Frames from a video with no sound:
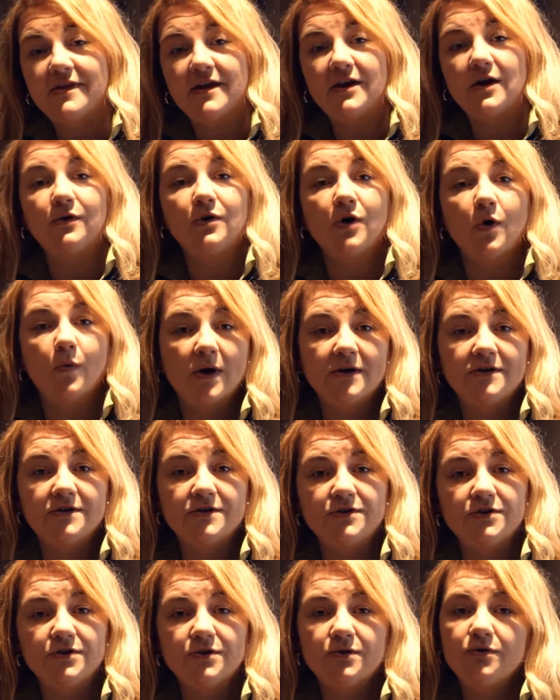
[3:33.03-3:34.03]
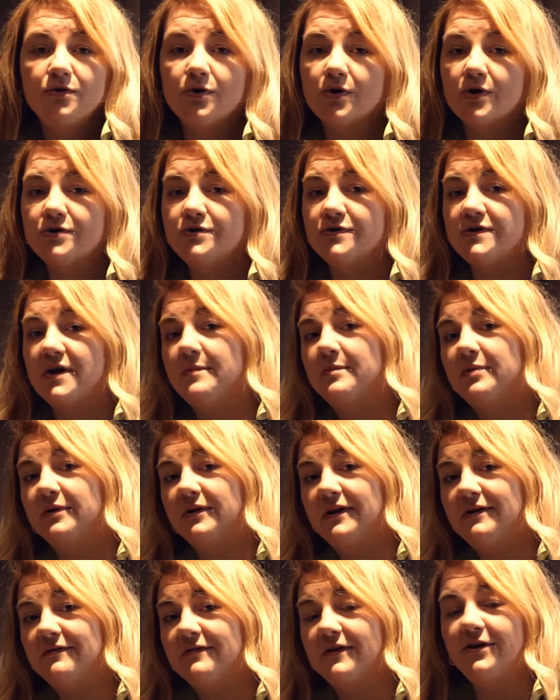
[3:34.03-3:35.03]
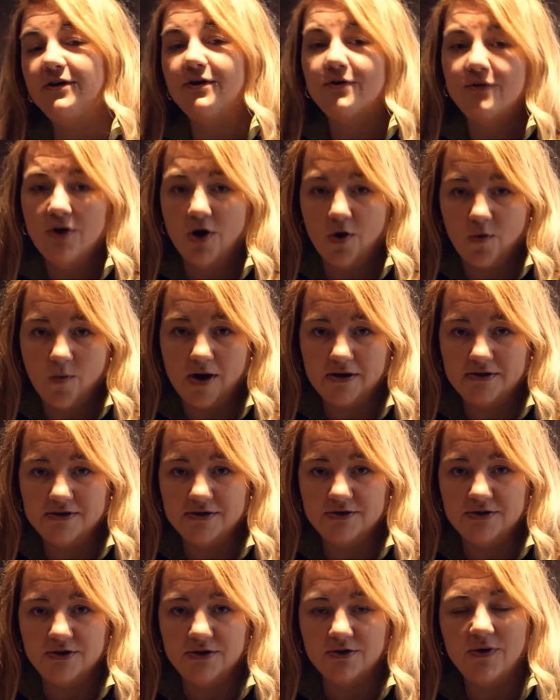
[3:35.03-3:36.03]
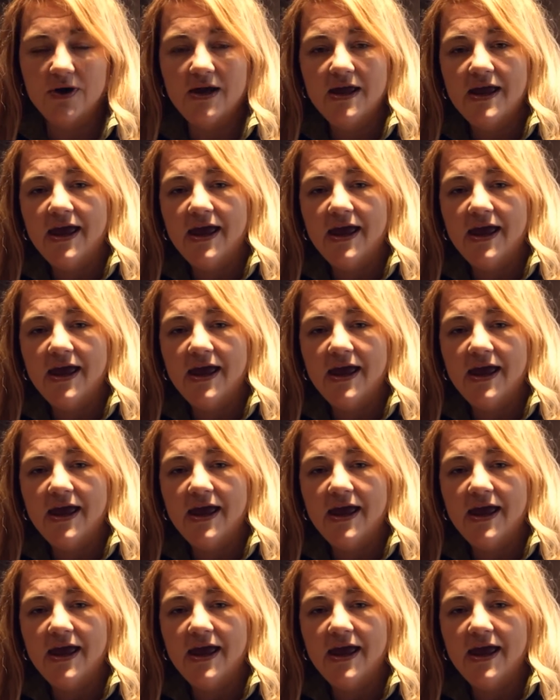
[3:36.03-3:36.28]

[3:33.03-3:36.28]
don't know what to do, nor do they believe that you know what to do.